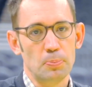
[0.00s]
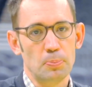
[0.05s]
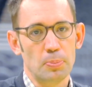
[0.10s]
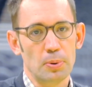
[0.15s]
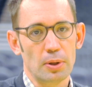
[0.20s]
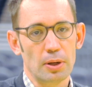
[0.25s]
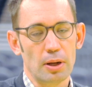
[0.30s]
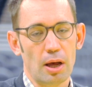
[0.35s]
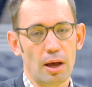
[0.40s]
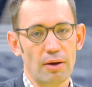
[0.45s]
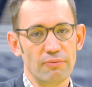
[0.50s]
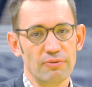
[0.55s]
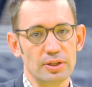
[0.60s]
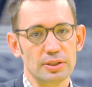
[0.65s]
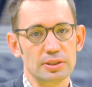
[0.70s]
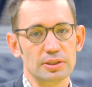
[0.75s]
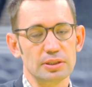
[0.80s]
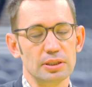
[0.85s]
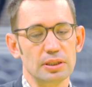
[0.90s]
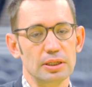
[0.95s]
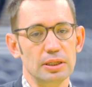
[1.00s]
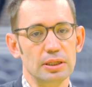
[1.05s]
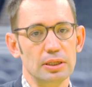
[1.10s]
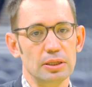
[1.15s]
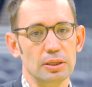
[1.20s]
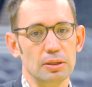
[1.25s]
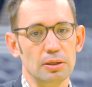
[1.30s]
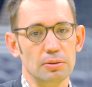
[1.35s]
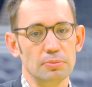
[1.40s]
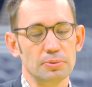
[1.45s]
but obviously
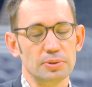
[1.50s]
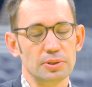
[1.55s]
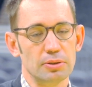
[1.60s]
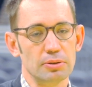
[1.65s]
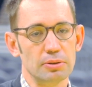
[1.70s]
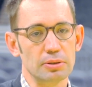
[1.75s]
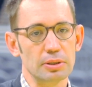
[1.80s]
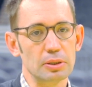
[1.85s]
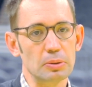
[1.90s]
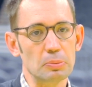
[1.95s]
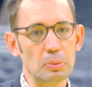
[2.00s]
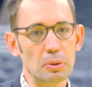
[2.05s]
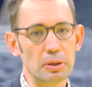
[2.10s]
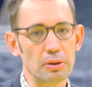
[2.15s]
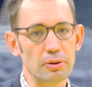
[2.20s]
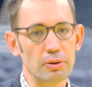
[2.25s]
um, certainly one